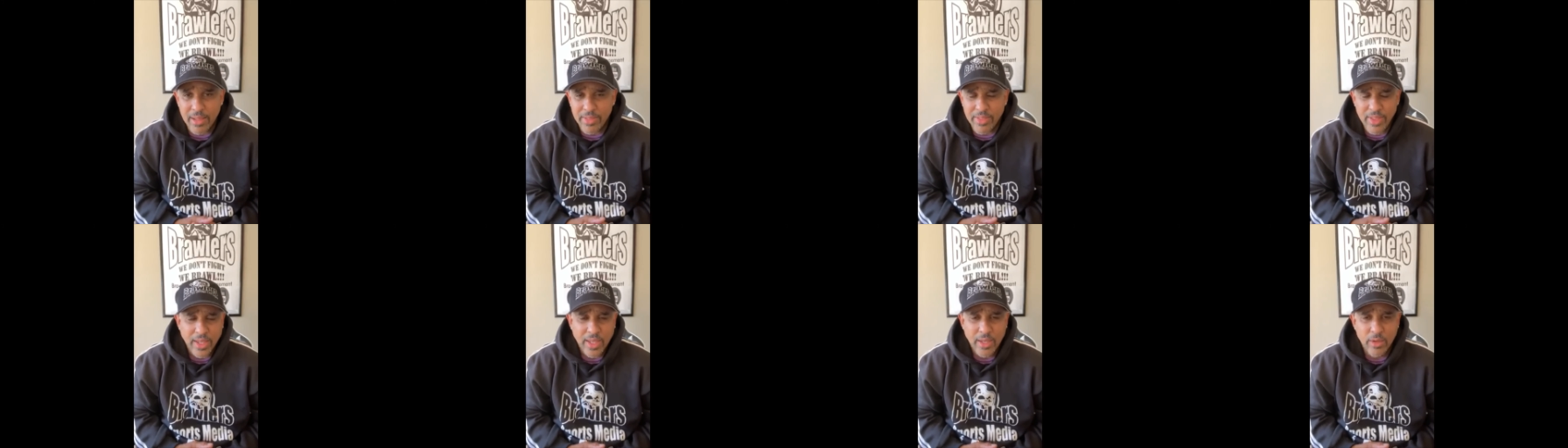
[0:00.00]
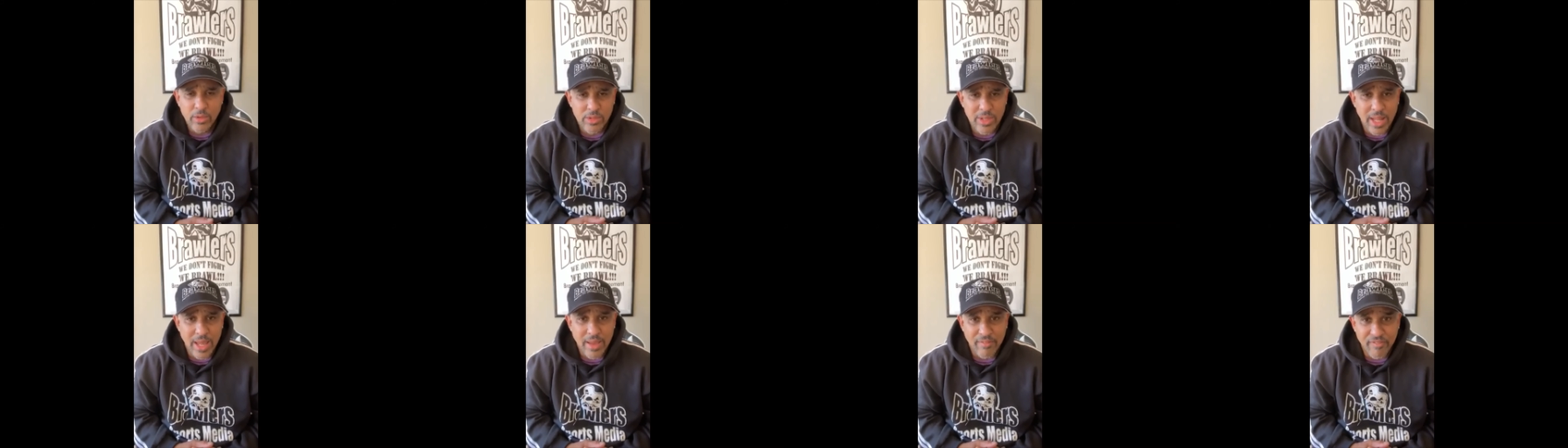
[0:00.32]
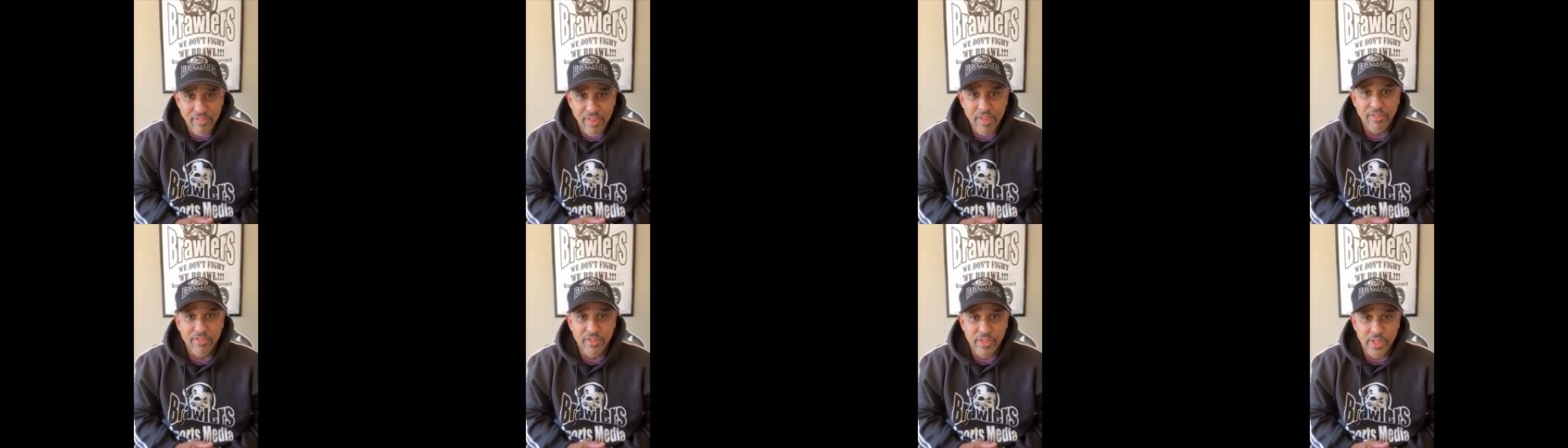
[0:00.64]
I think he was
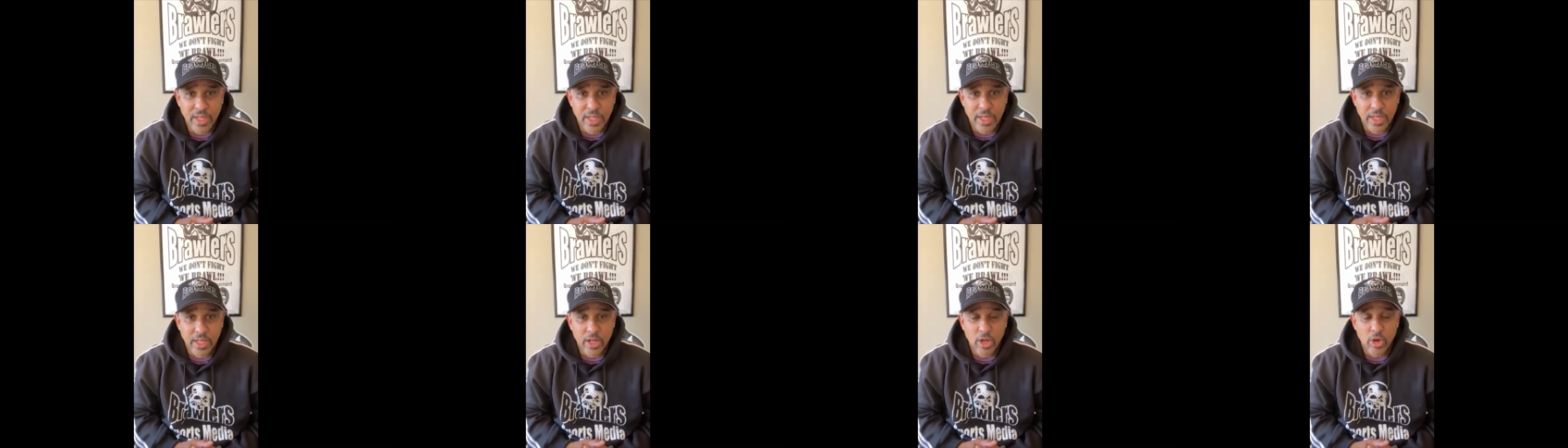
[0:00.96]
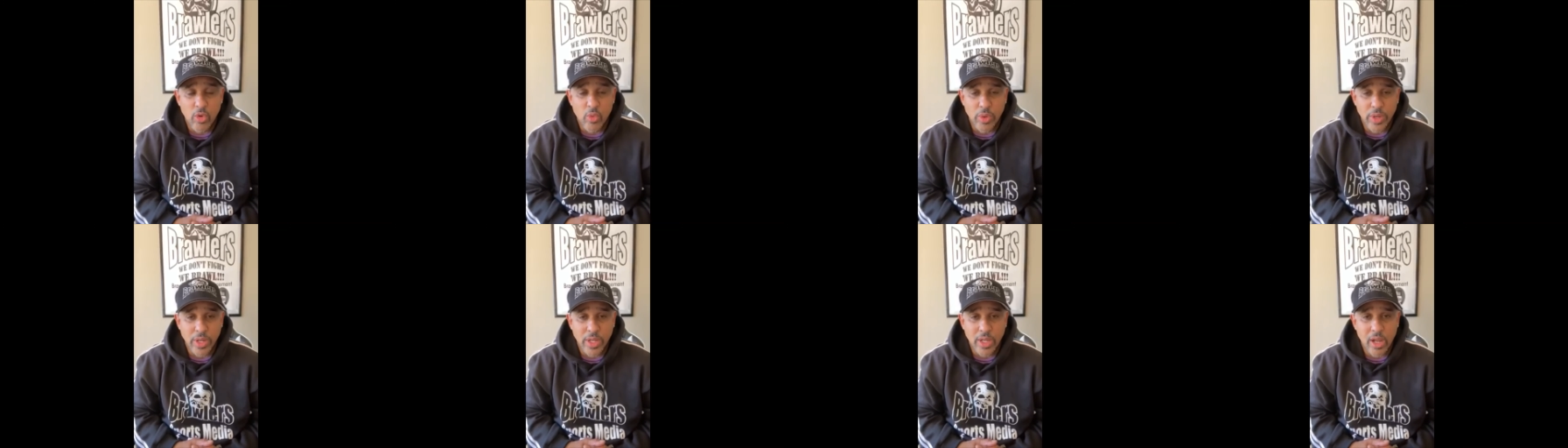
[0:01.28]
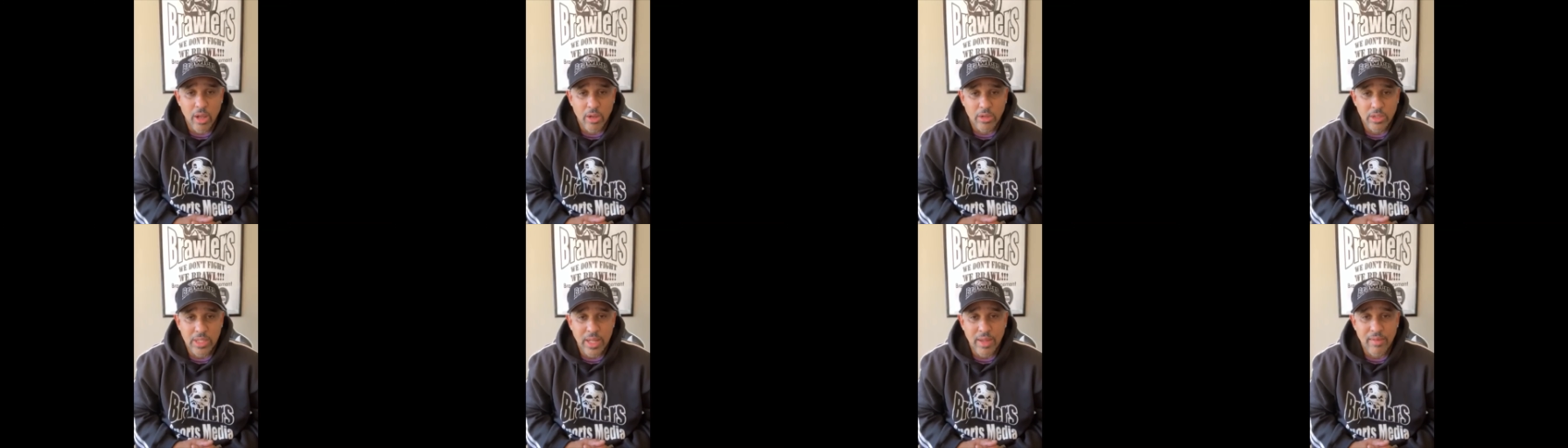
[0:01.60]
like 15 and 0 when he
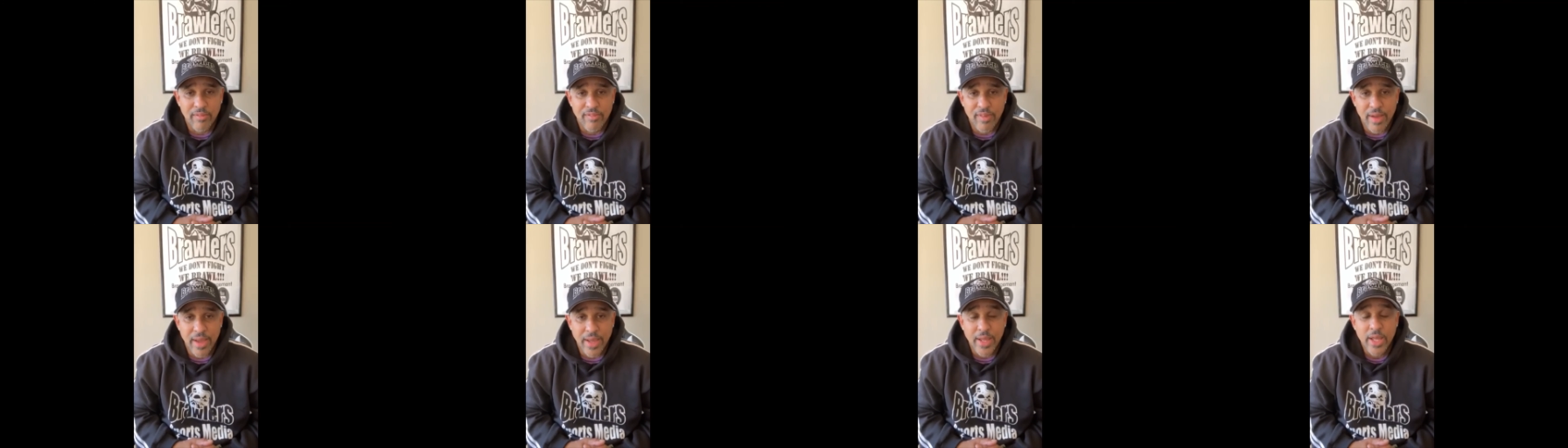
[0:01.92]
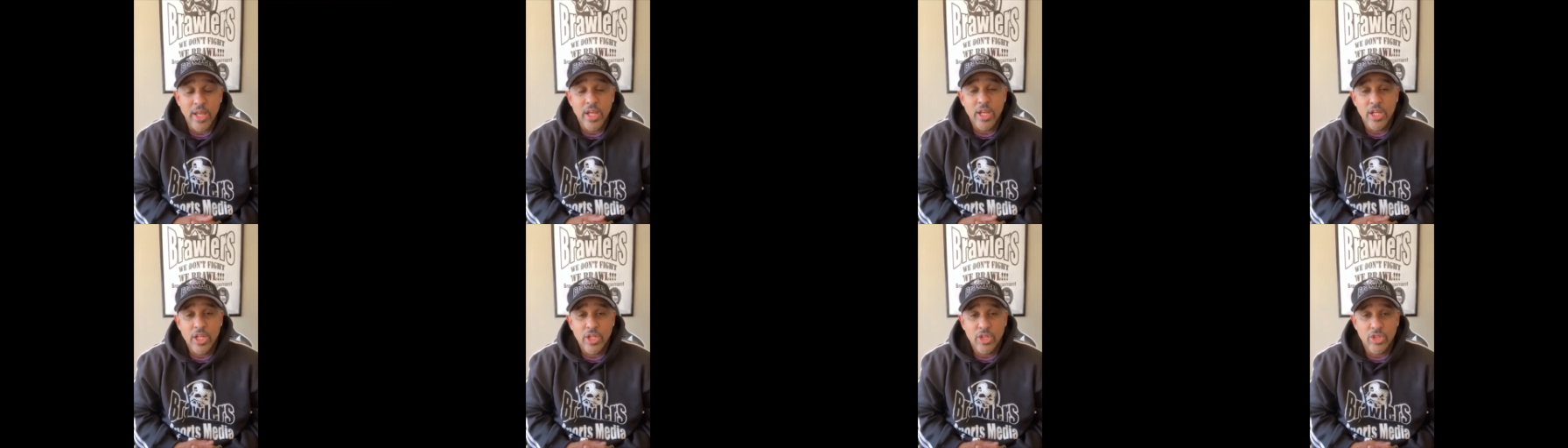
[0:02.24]
lost that fight